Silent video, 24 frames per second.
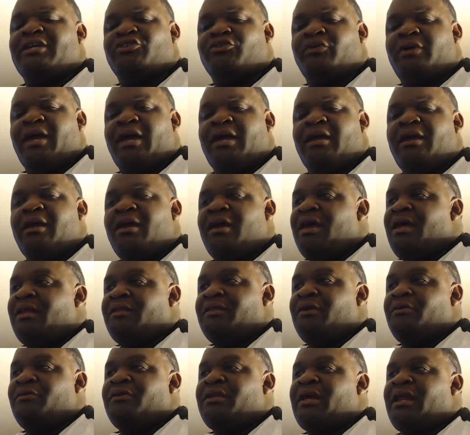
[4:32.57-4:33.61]
okay?
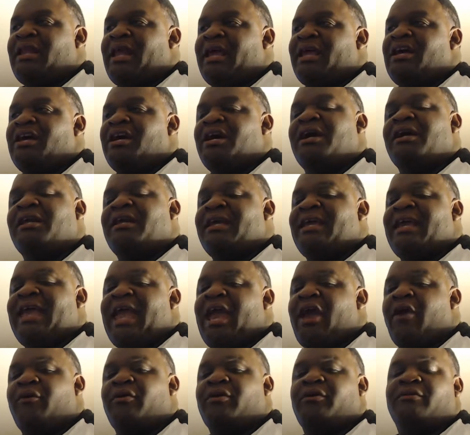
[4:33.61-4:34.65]
They do not like ugly
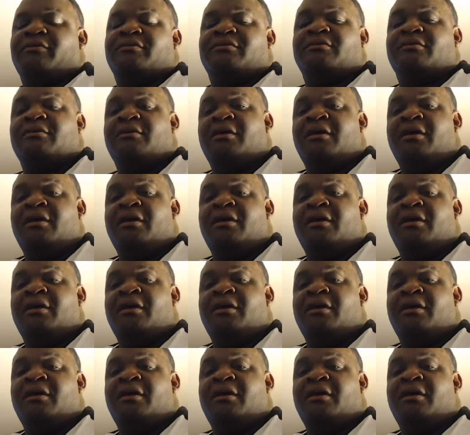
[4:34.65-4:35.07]
characters.